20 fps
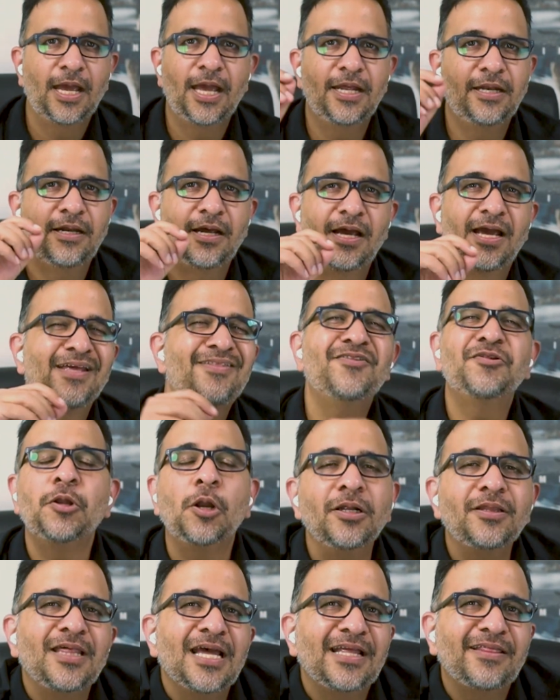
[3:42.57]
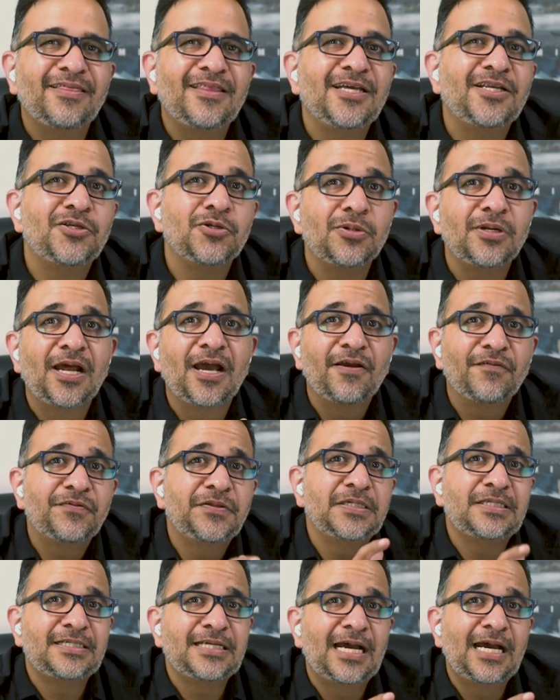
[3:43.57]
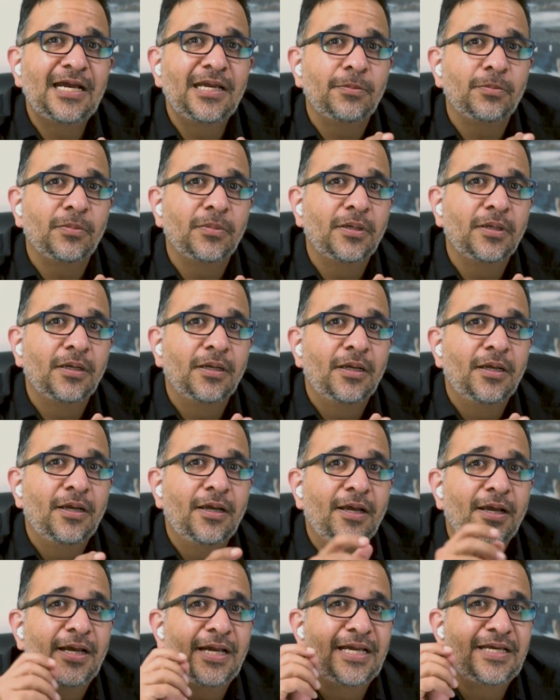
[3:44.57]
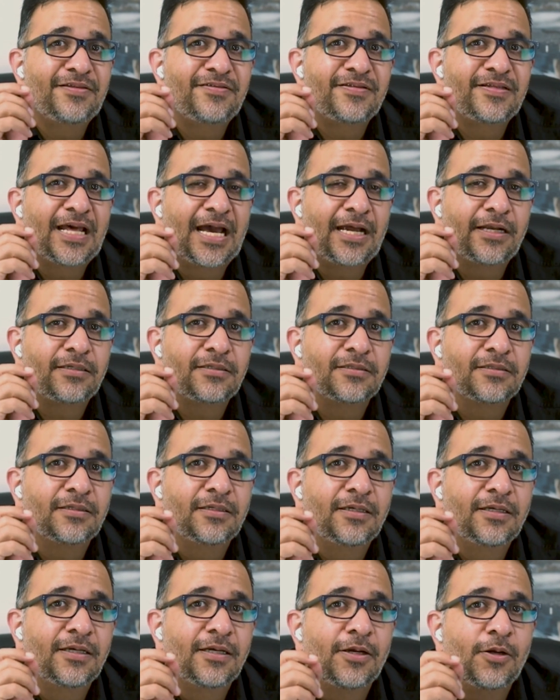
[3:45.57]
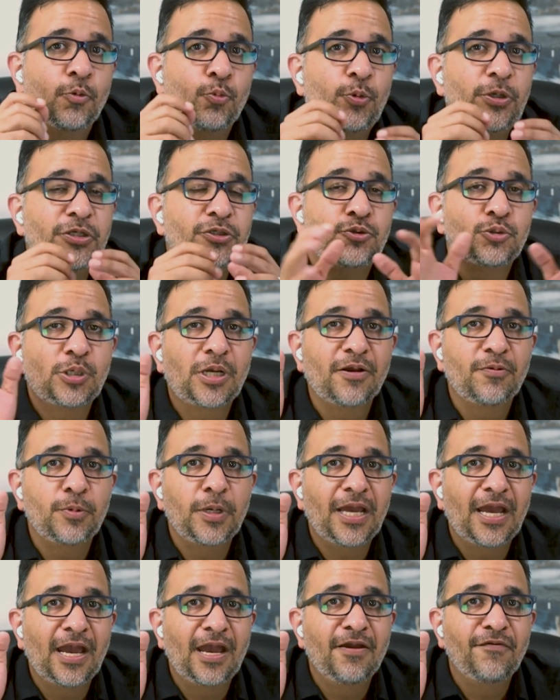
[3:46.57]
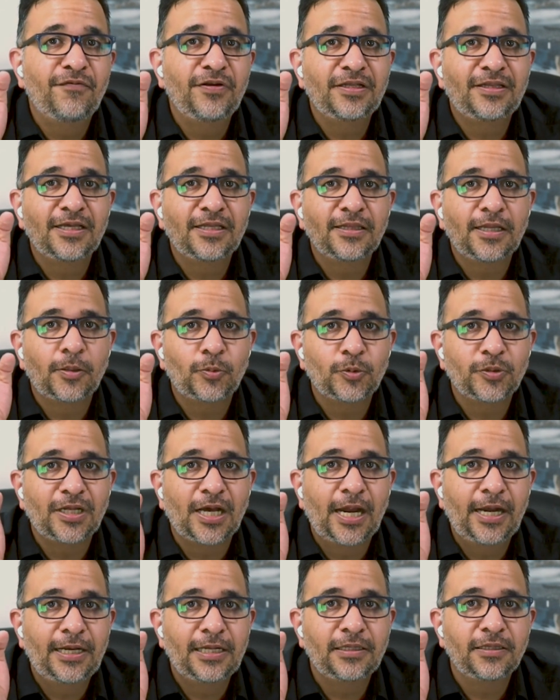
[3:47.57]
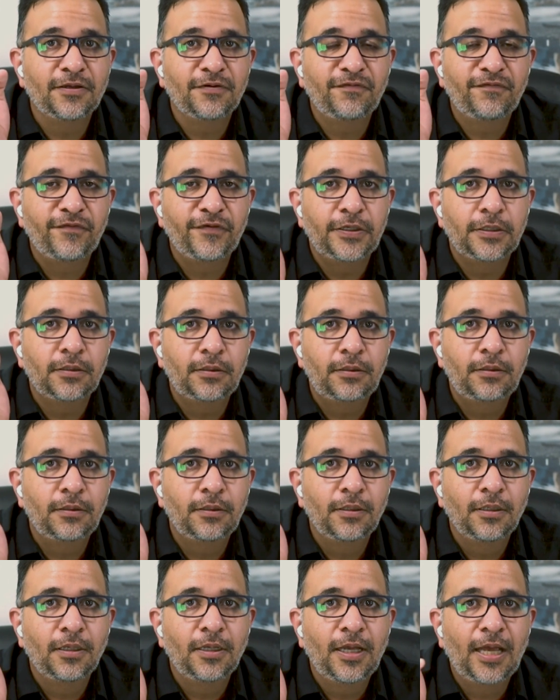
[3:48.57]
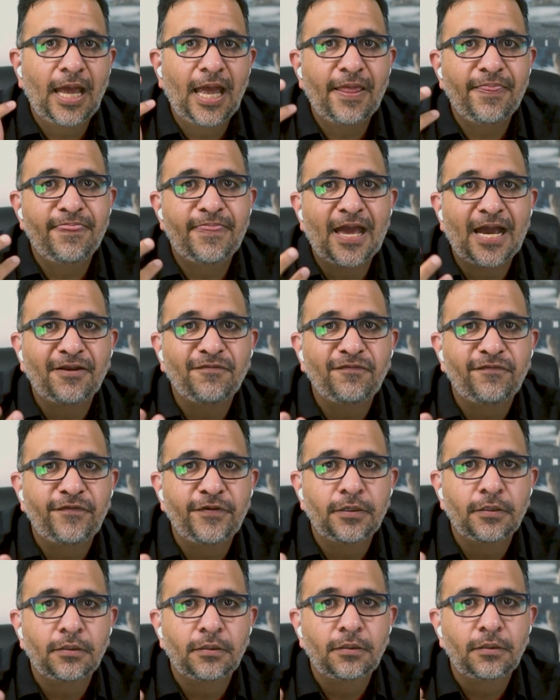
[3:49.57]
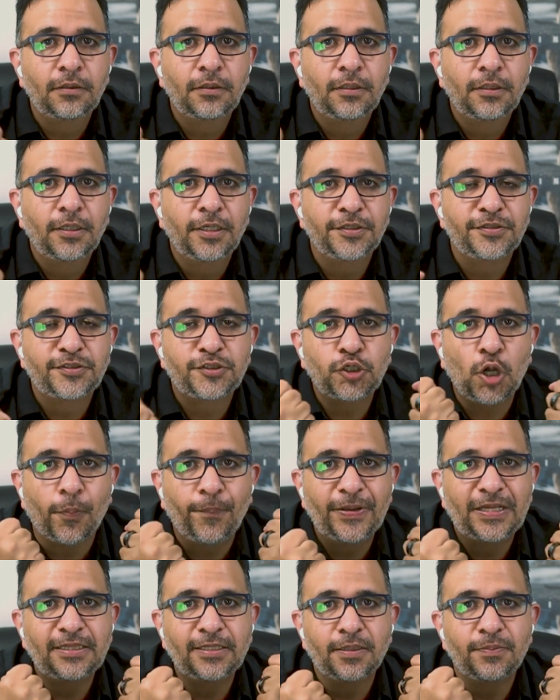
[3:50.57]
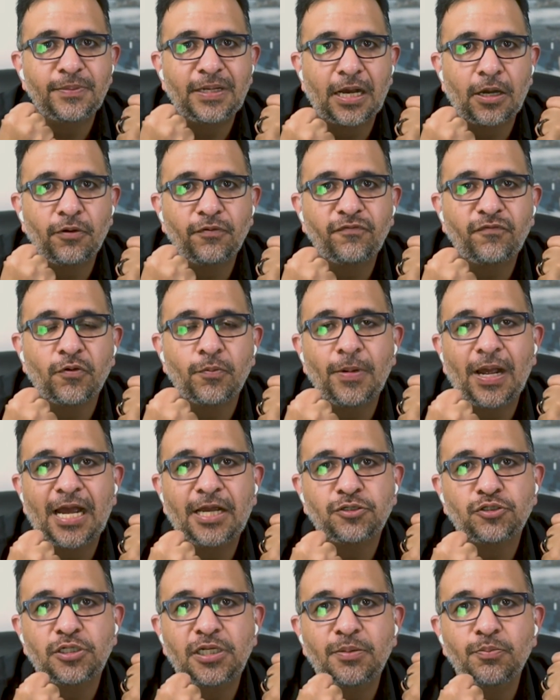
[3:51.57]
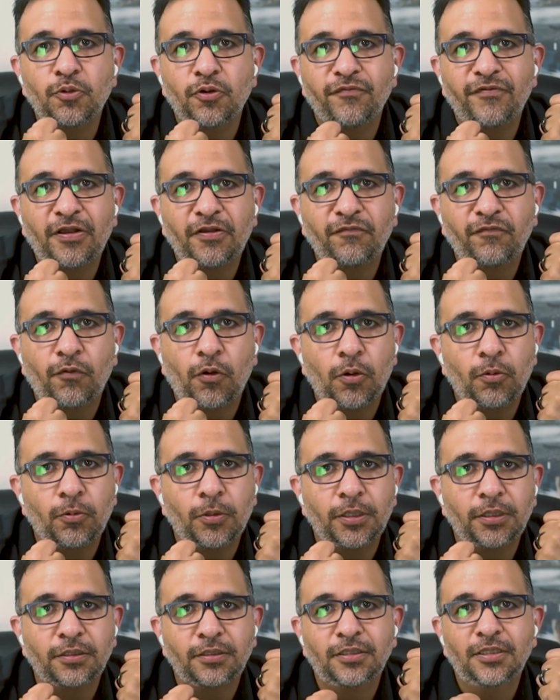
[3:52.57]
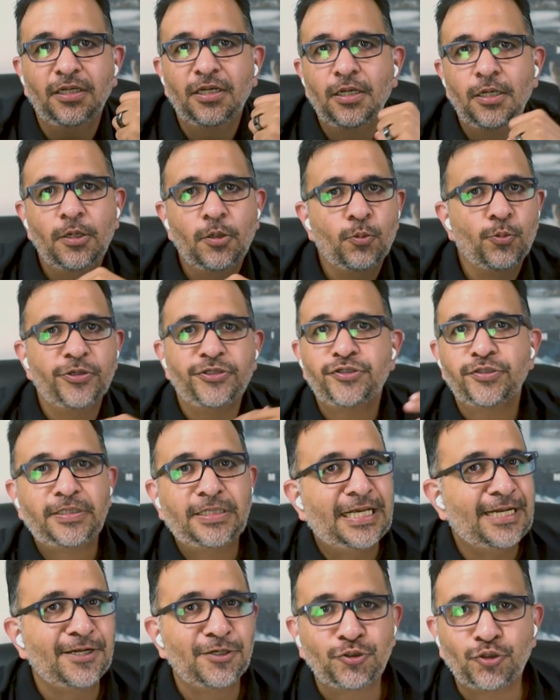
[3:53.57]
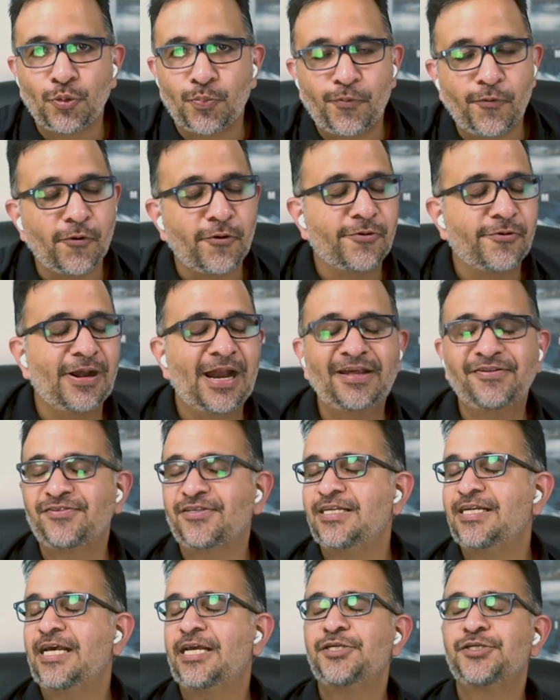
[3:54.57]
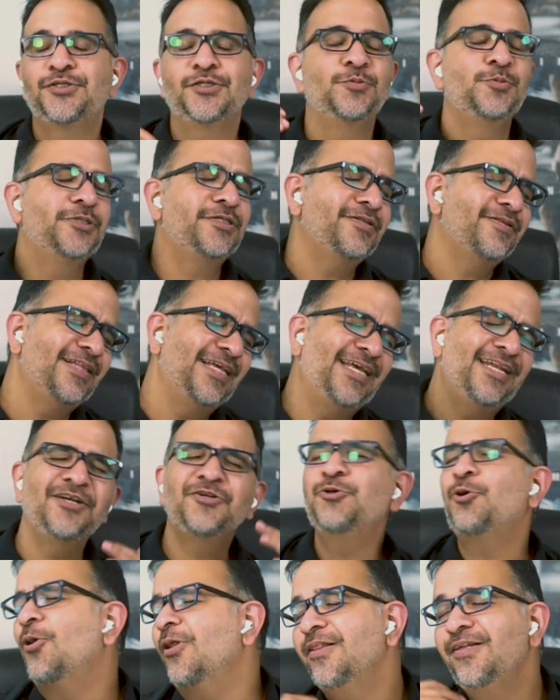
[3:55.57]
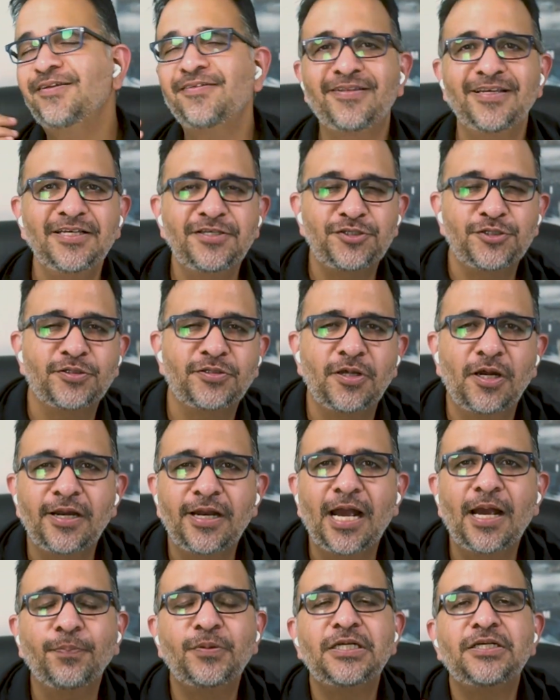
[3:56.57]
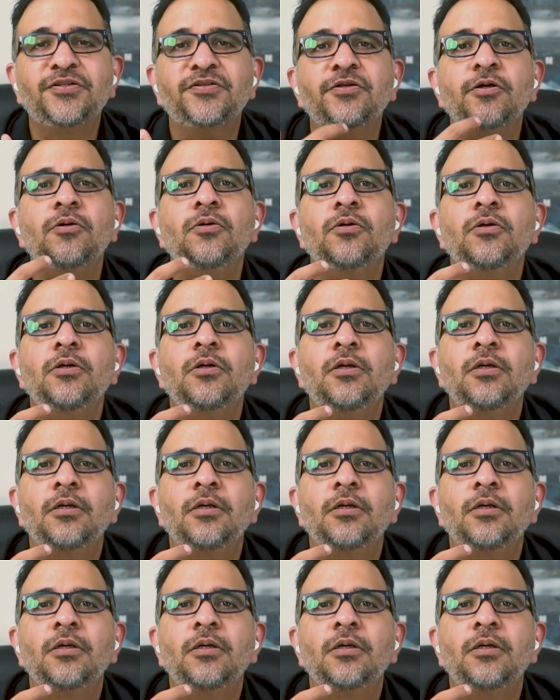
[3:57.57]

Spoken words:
And it's not that they don't have the time. It's that we took away everything that was hiding their fear, and that fear is stopping them now from actually moving forward, which is leading to procrastination, which is leading to all these things just not happening. So